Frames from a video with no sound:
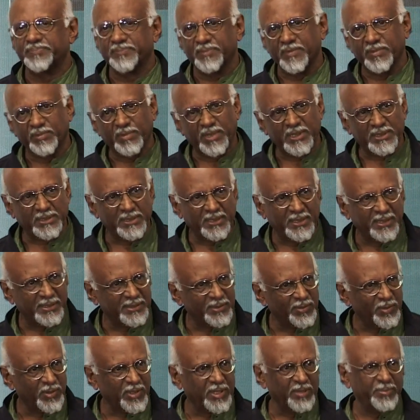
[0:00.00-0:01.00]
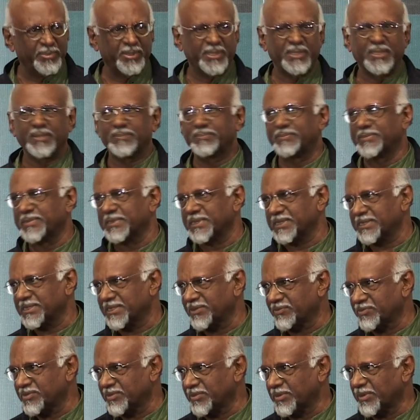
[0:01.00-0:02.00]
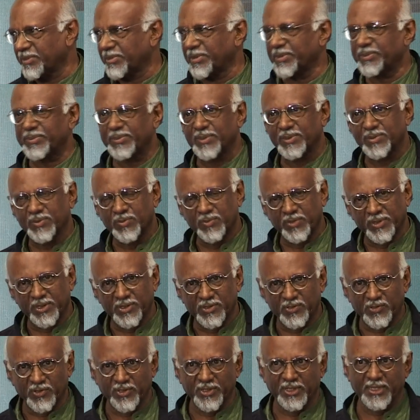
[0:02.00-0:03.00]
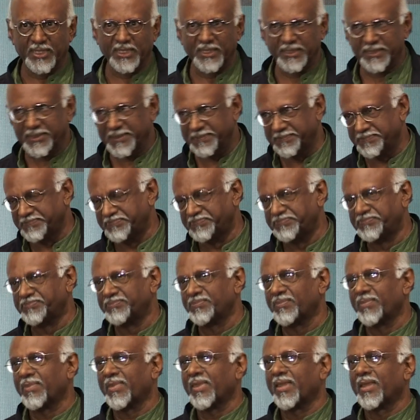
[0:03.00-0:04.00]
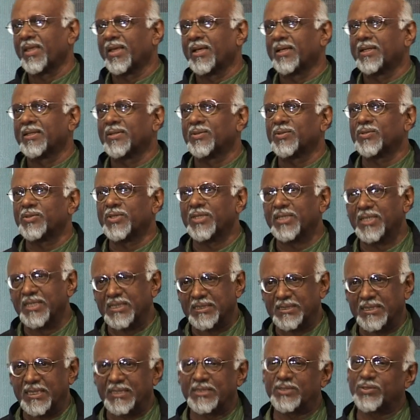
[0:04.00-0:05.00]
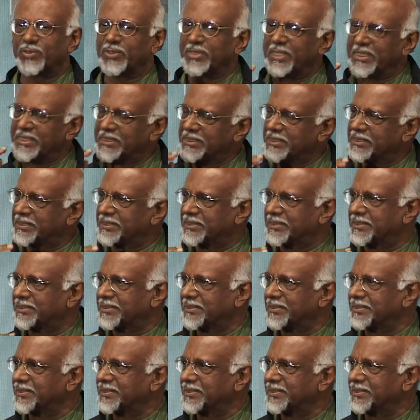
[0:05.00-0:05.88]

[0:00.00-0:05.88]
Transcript: the master doesn't look up at him, he just gives him the paper, "Go and draw the cat." So he does that. So this